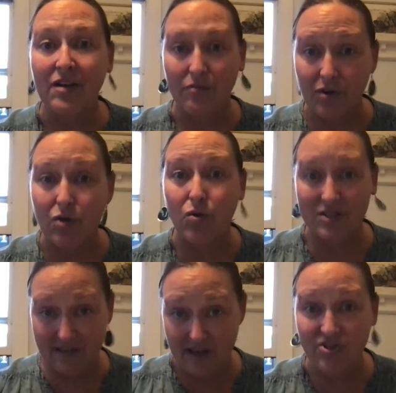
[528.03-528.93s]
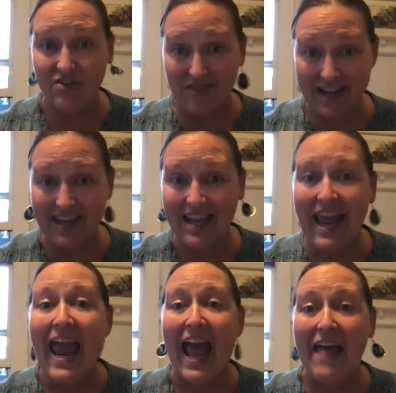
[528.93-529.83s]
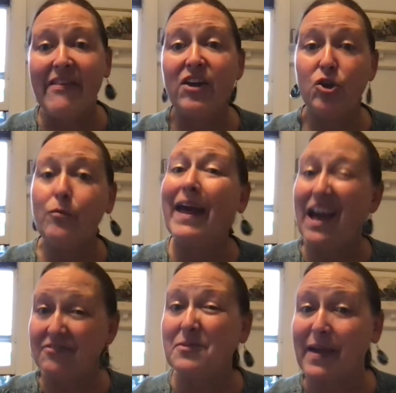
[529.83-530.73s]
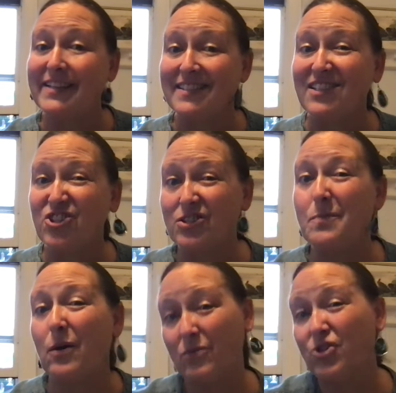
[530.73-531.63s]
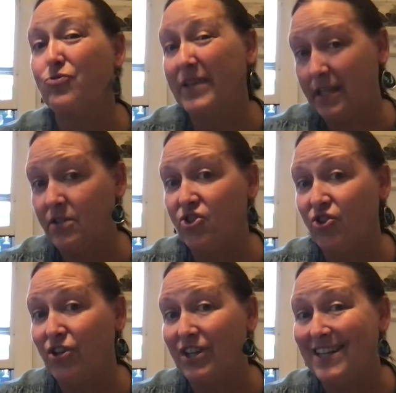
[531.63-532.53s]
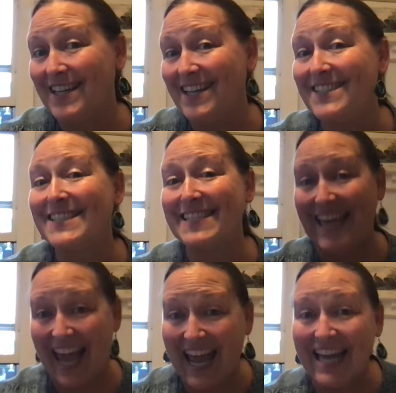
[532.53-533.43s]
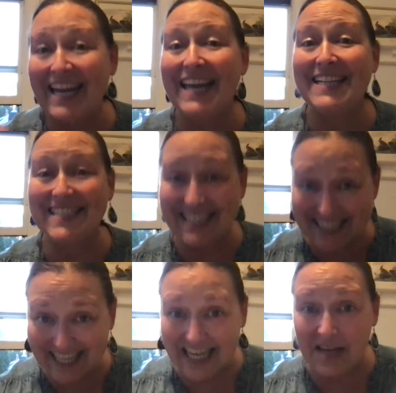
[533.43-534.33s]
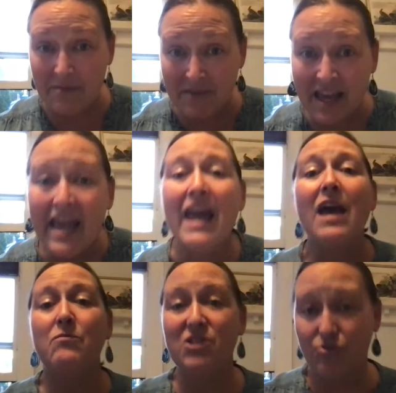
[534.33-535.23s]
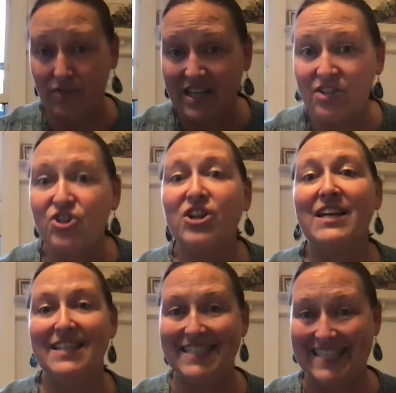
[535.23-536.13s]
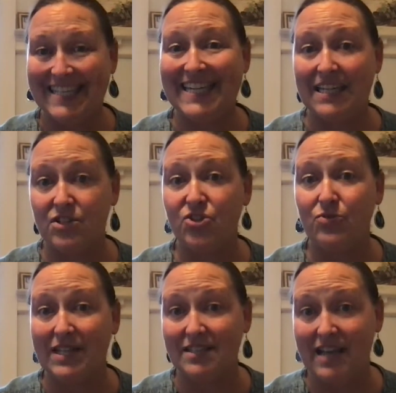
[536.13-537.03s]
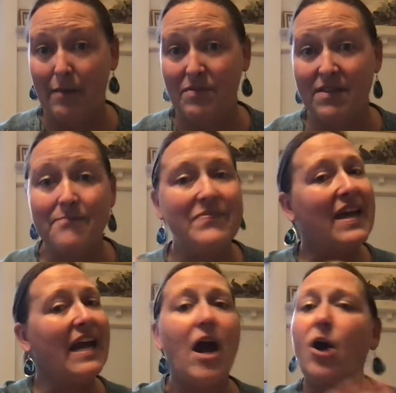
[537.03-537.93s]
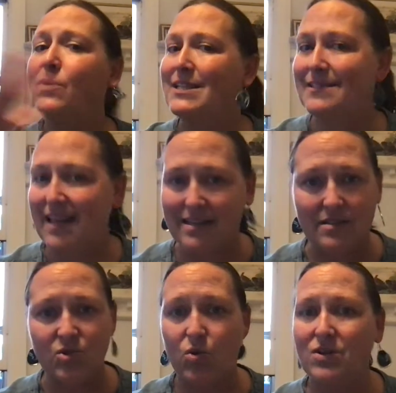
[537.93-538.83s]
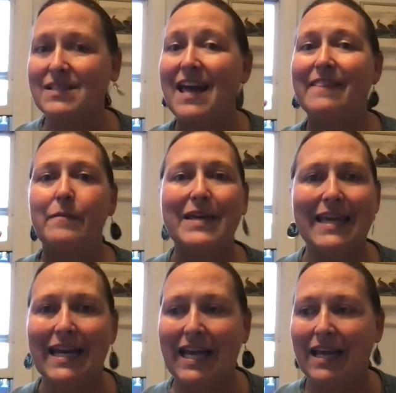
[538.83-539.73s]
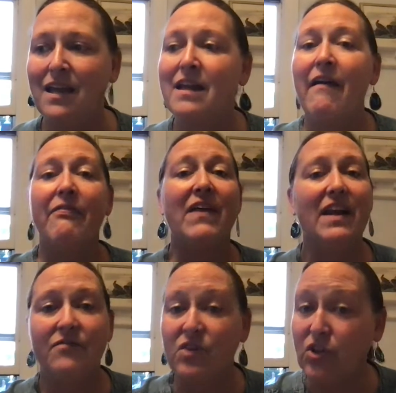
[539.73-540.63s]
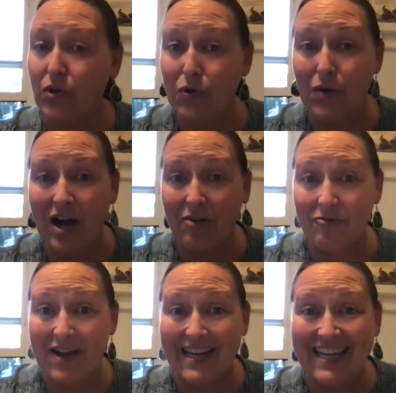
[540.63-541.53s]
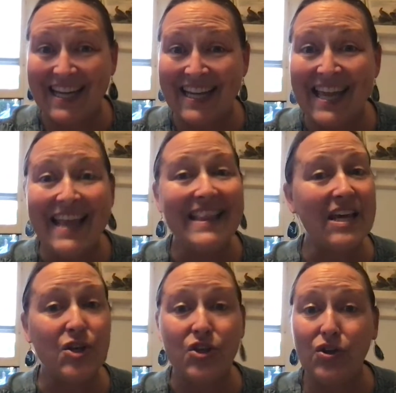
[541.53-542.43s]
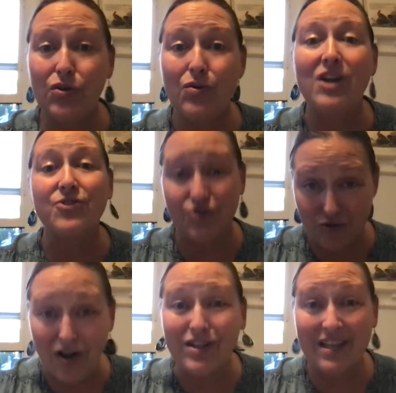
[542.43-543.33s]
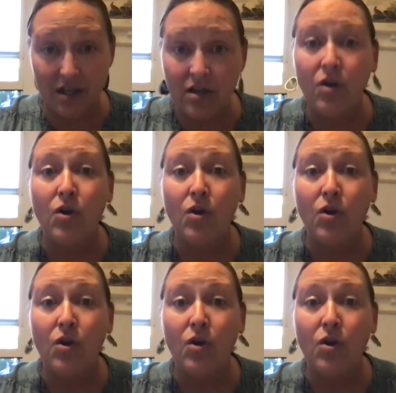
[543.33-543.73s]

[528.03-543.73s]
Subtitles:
for a course session, right? And that you may have to make decisions about which readings you're gonna scan and skim and which readings you're gonna dig into in depth. And I always say in this course at the beginning that if you are finding that you are struggling